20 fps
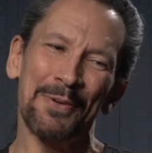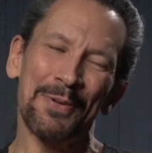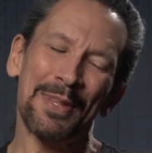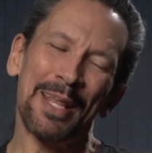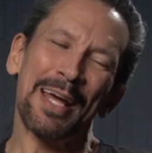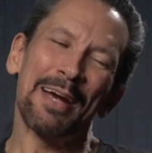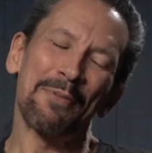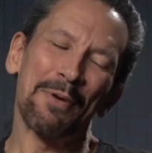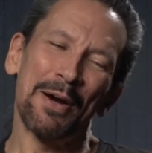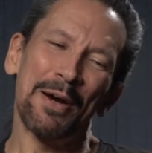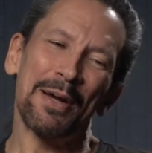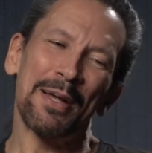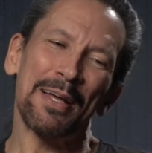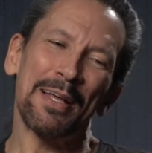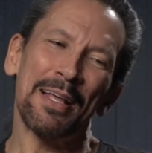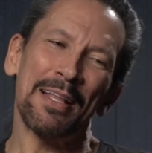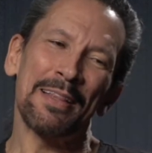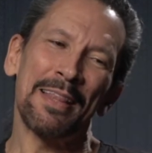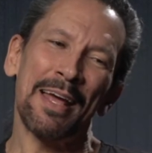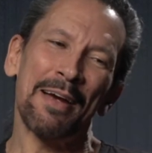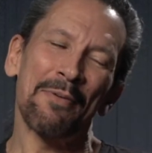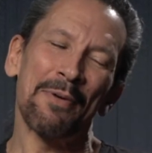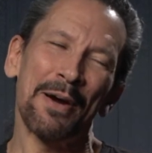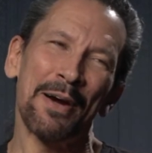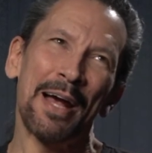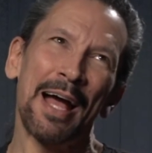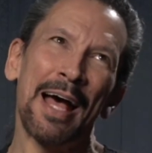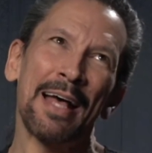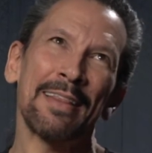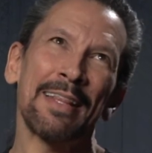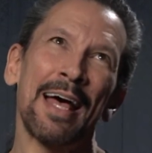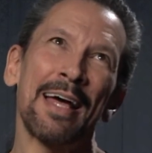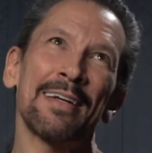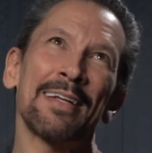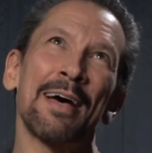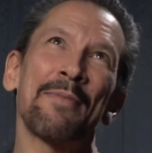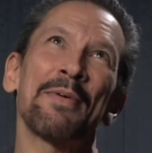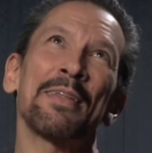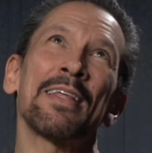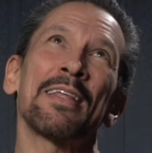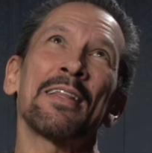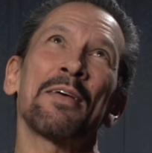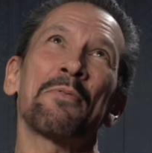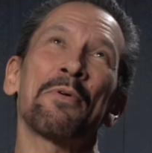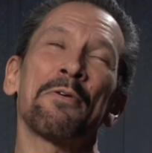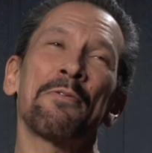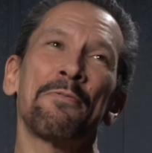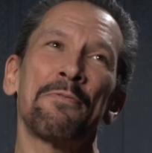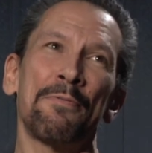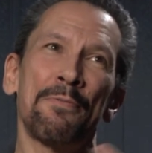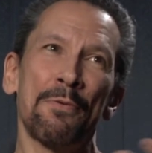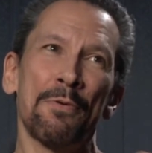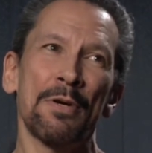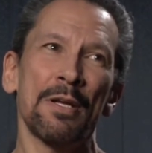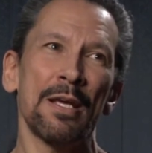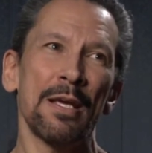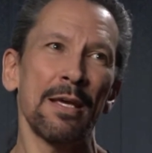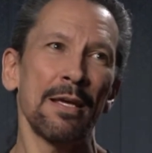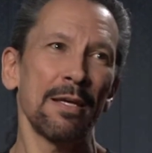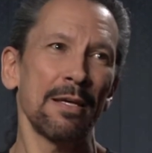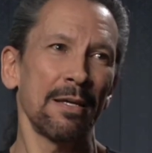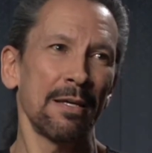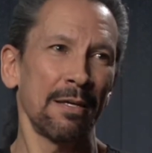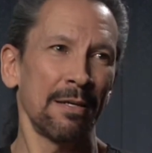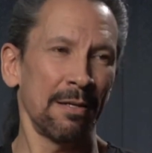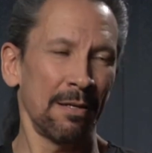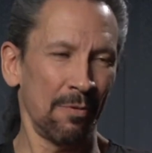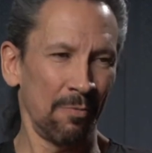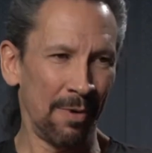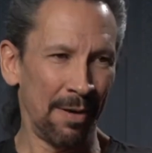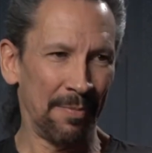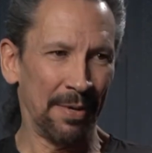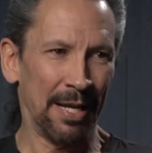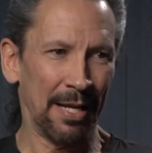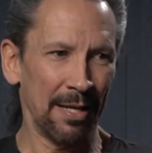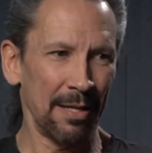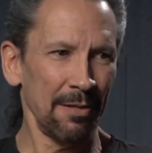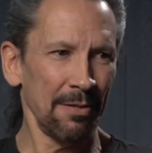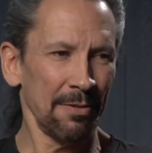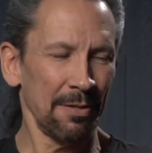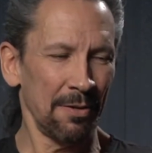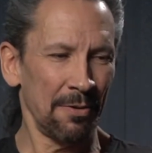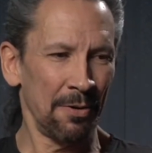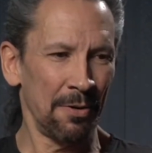you know, there were there were at that time I think there were forty women